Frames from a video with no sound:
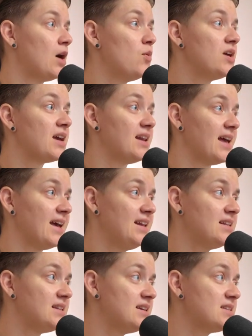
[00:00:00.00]
Now we can
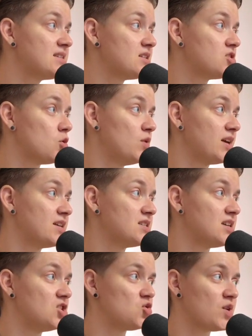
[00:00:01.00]
edit this, so we can
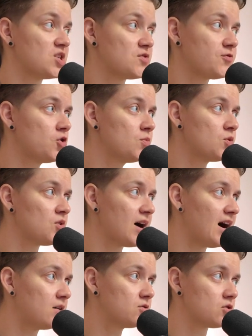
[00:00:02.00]
say transform your
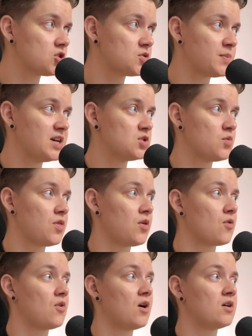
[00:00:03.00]
outdoor space with
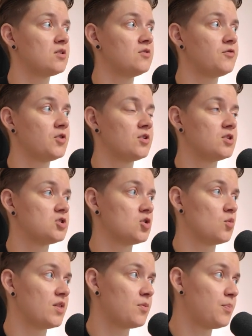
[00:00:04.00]
your garden
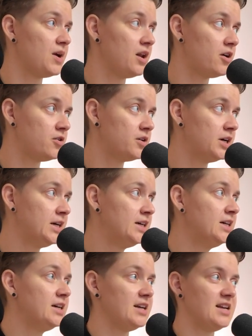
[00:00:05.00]
furniture with pillow.
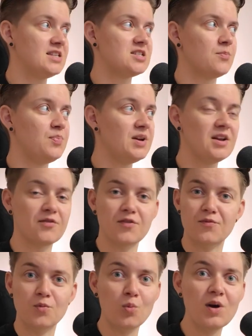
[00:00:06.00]
It's a bit of a
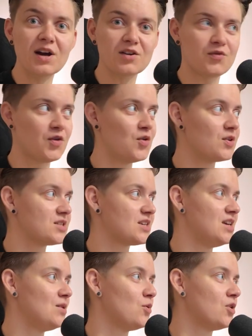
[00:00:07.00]
weird focus
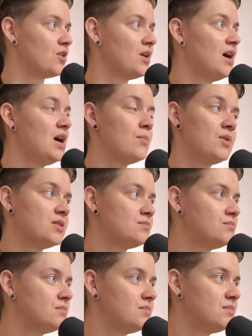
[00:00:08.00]
keyword, but
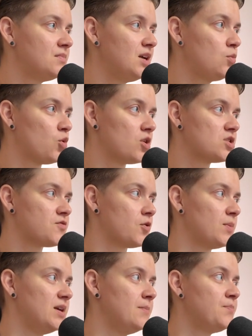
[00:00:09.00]
it works for
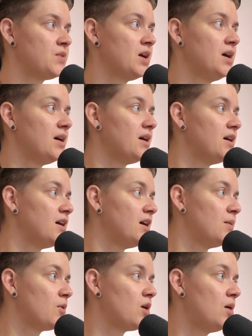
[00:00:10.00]
me.
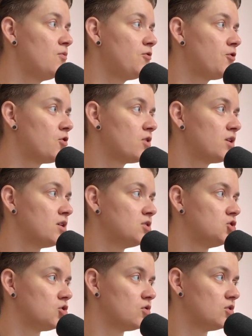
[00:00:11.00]
Comfort,
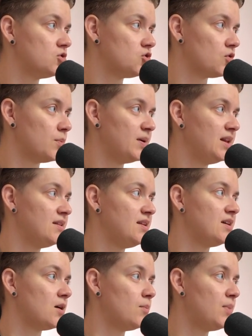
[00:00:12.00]

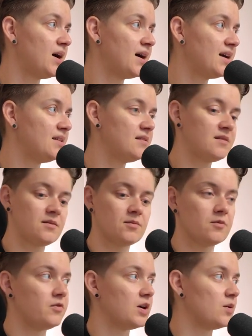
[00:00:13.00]
durability combined,
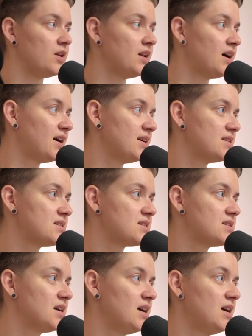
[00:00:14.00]
very
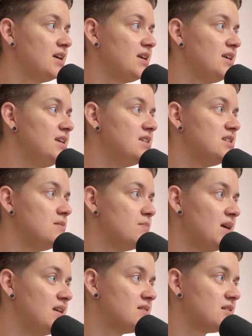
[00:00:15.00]
nice. Easy
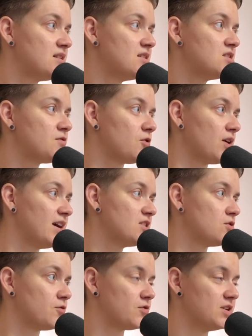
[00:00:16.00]
maintenance for
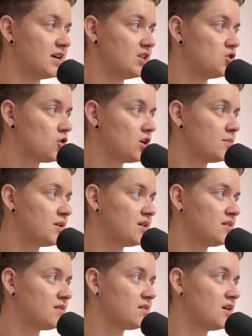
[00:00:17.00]
hassle-free
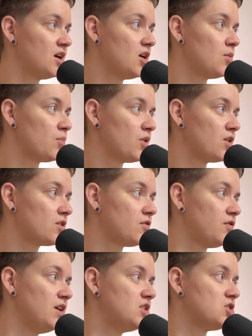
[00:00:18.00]
enjoyment. Product
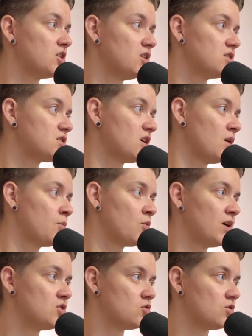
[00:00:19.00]
features,
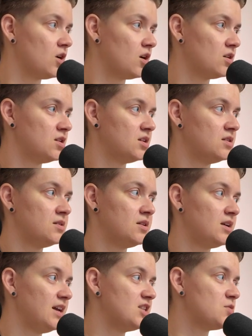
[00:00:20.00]
upgrade your garden,
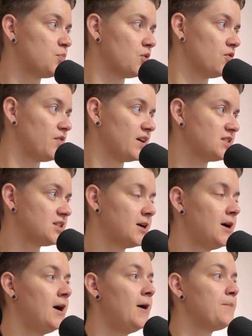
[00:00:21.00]
it's perfect.
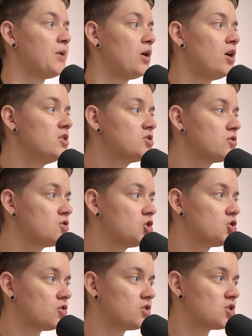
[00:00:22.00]
Now also the
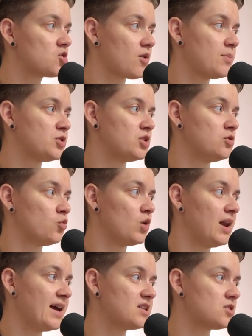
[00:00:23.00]
short description,
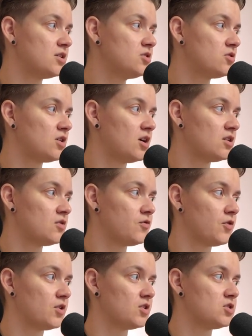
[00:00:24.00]
relax on your garden
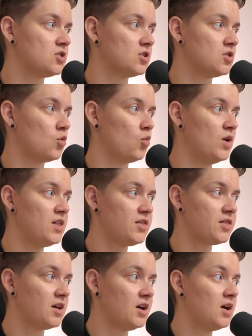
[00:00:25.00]
furniture
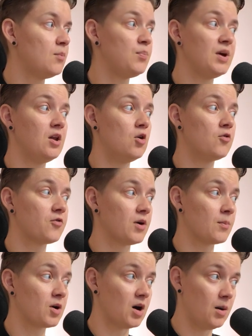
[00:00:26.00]
with pillow
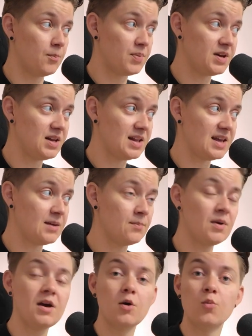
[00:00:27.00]
from company
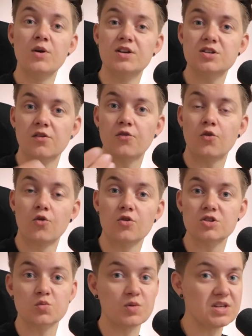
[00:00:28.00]
name, which of
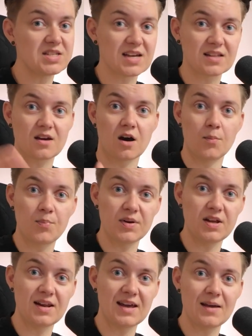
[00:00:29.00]
course we set
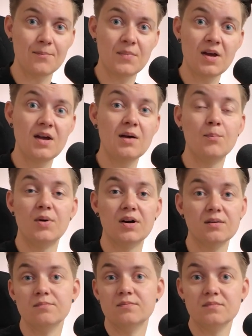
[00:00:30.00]
company name, but